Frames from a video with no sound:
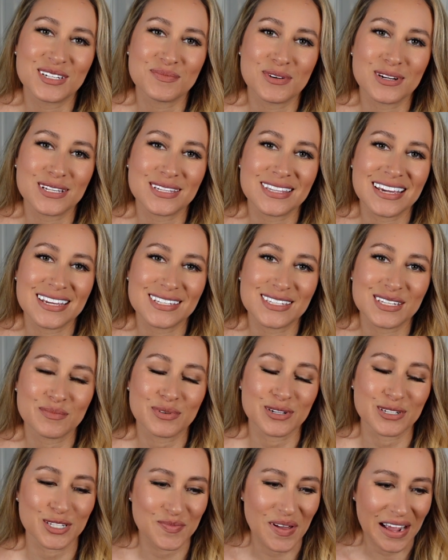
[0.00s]
to put things in
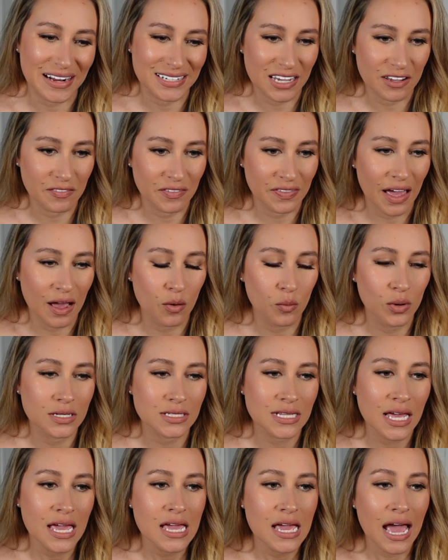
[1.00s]
perspective, and that
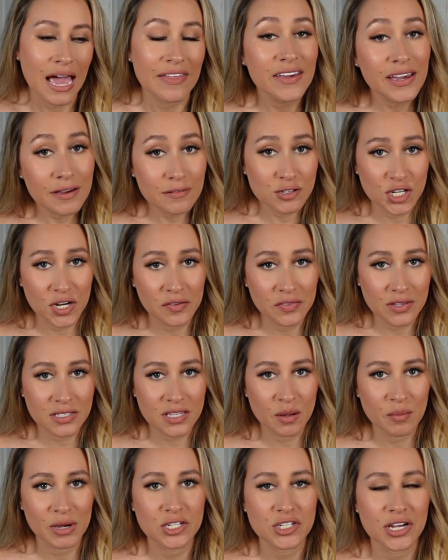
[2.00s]
was, I think I've shared
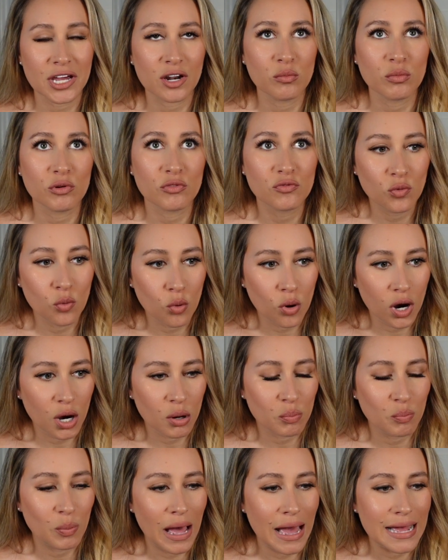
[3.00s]
this on my channel
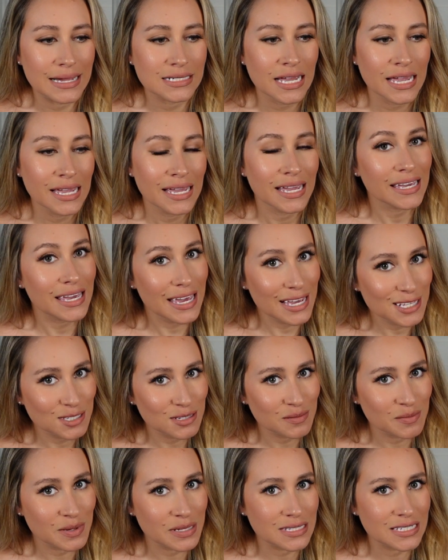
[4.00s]
before, but in
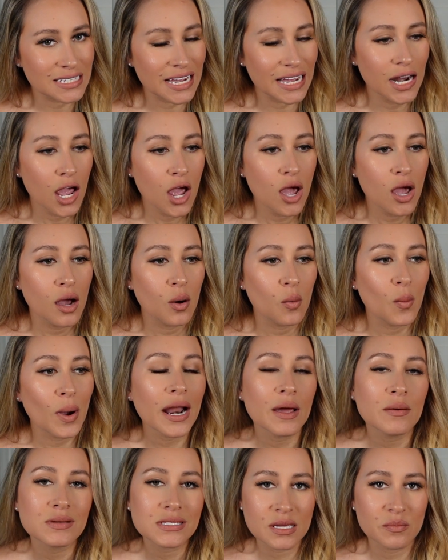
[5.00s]
case you missed it,
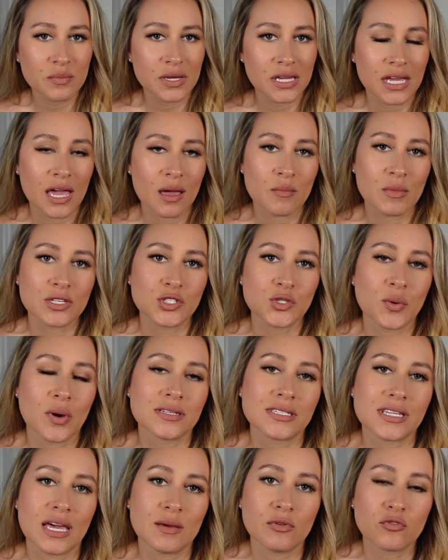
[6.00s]
when I was competing at Miss
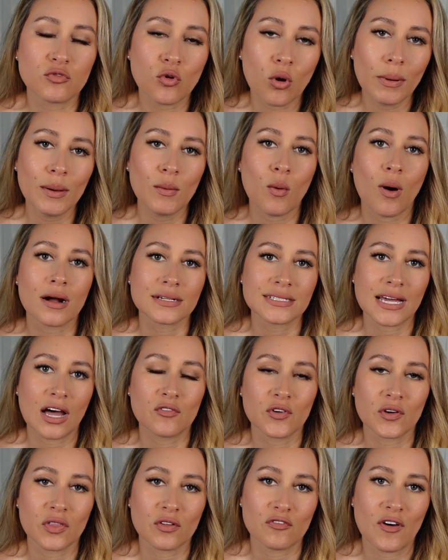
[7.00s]
USA, before we walked
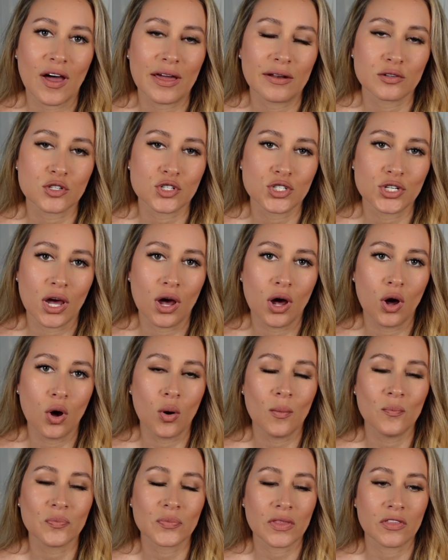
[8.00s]
out for the final
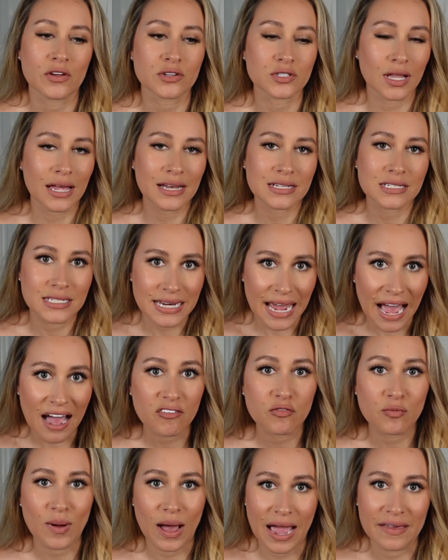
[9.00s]
show, there's a lot of
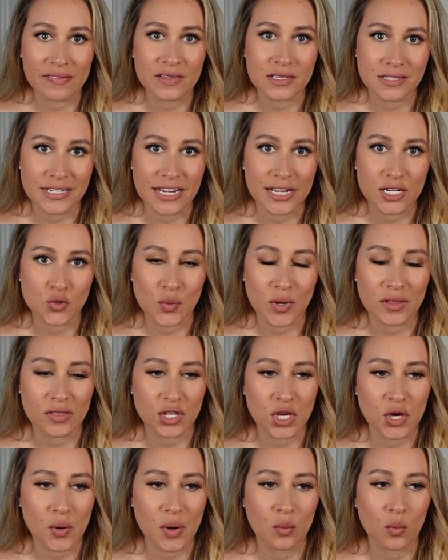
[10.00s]
staff behind the stage
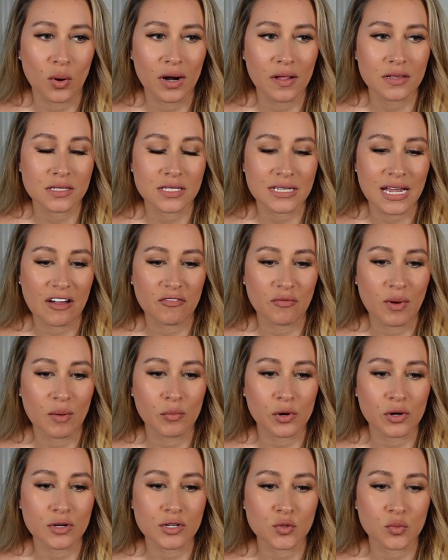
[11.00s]
with you, and one of the staff
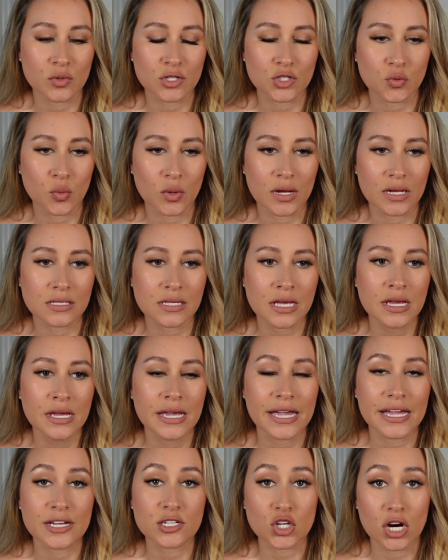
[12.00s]
members, which was
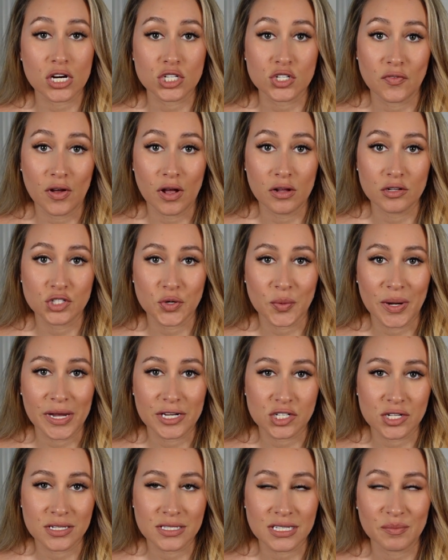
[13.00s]
in charge of
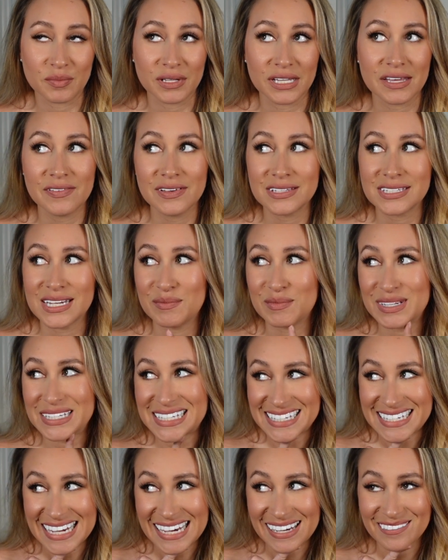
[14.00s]
alterations, I believe his name
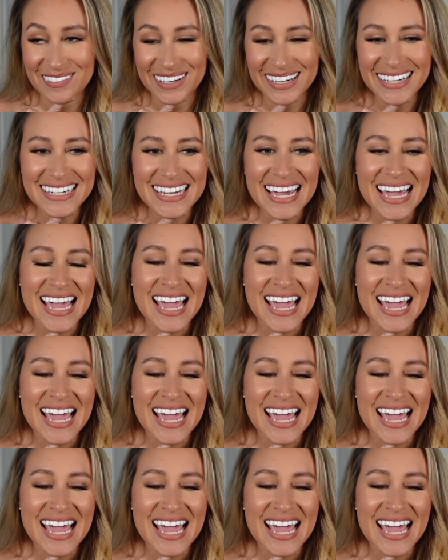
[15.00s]
was David,